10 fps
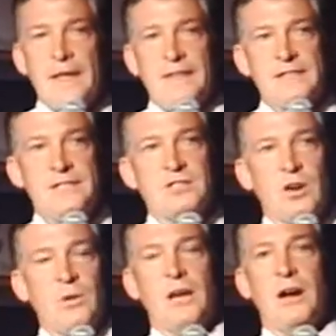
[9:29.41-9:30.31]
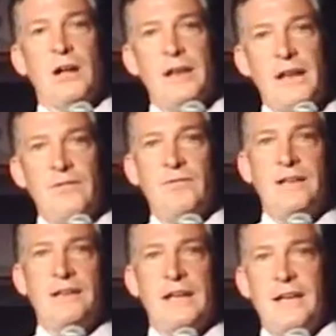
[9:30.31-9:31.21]
This is going on
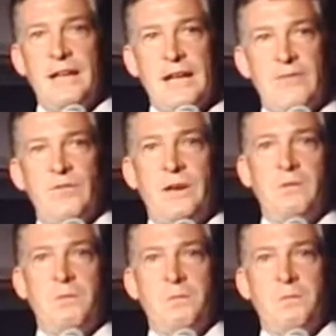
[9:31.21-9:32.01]
every day, every